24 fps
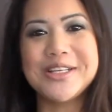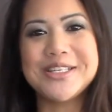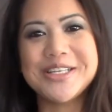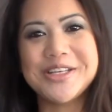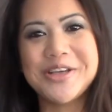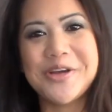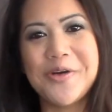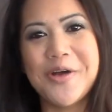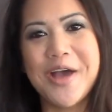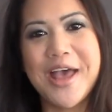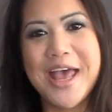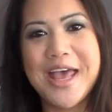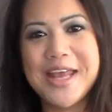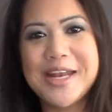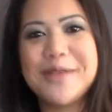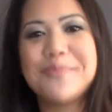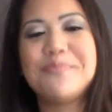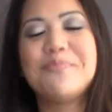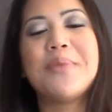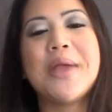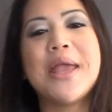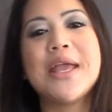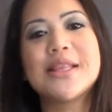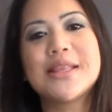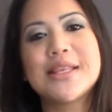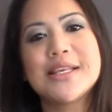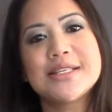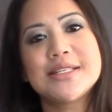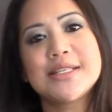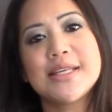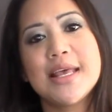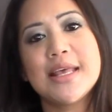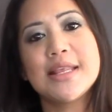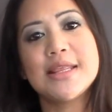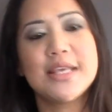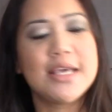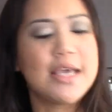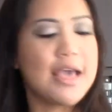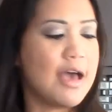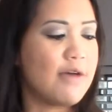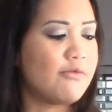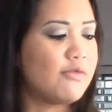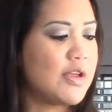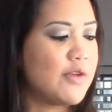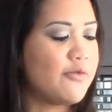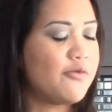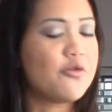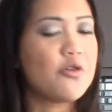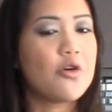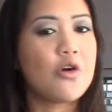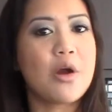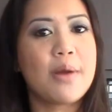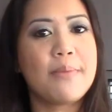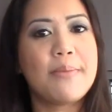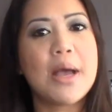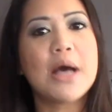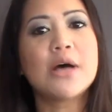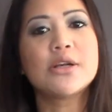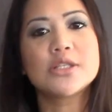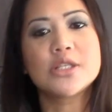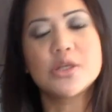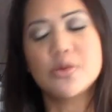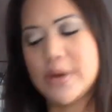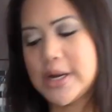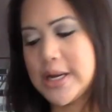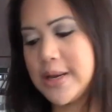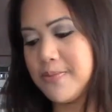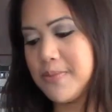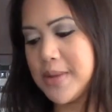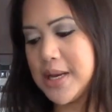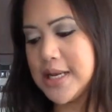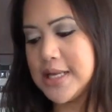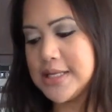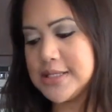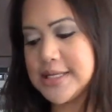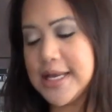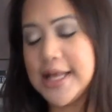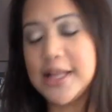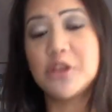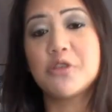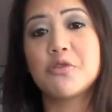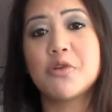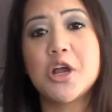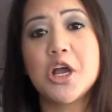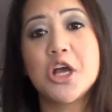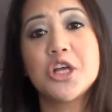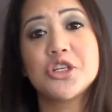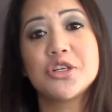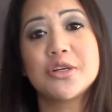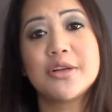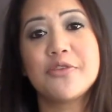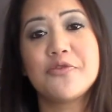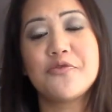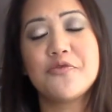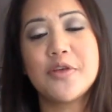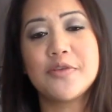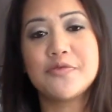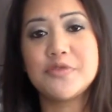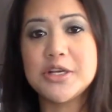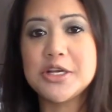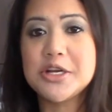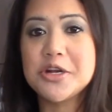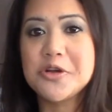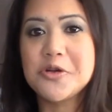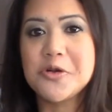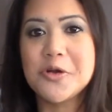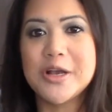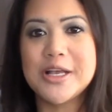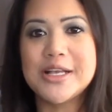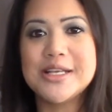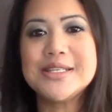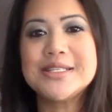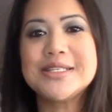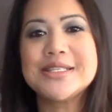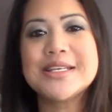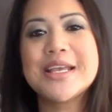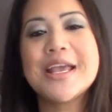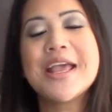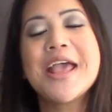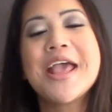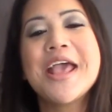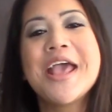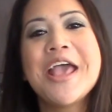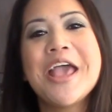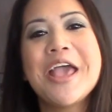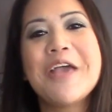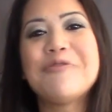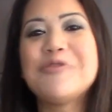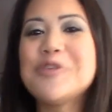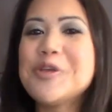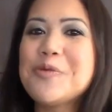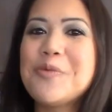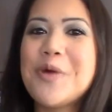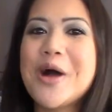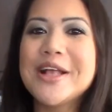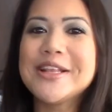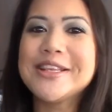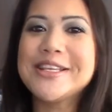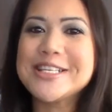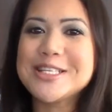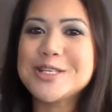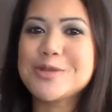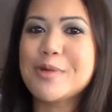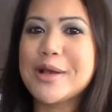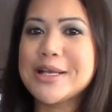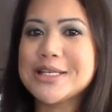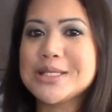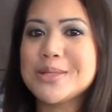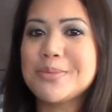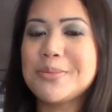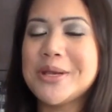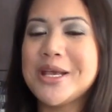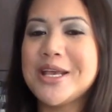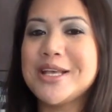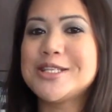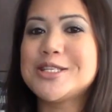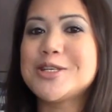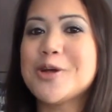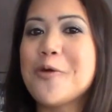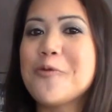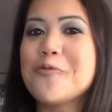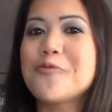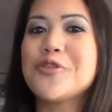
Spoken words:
to go ahead and bake this in the oven for about 20 minutes at 350 degrees. If you want this recipe, don't